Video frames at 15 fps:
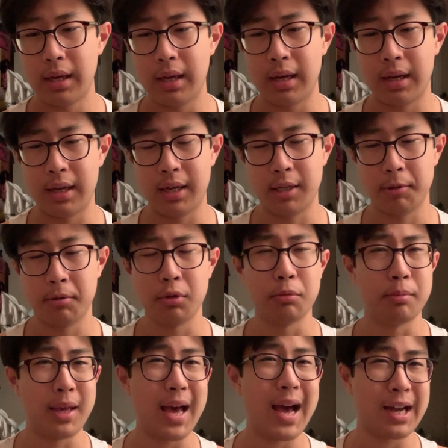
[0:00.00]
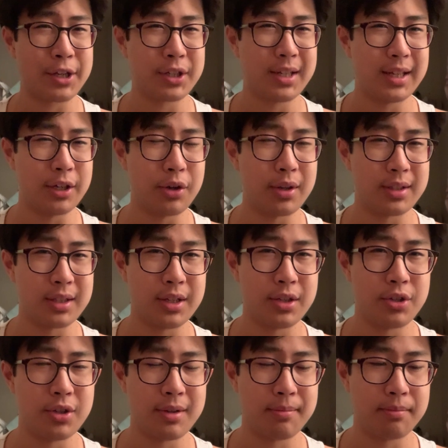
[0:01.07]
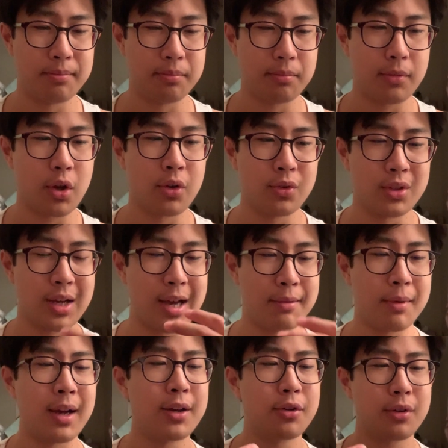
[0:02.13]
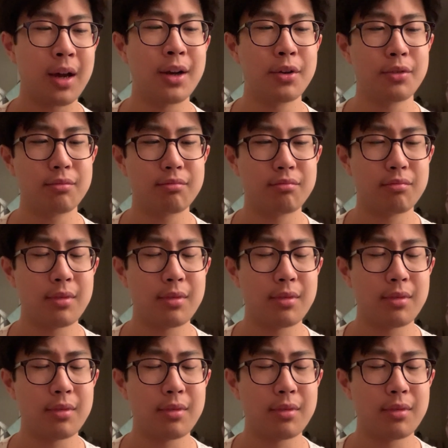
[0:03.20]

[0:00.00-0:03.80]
uh, you'll be actually going to the gym on time. I know, I know.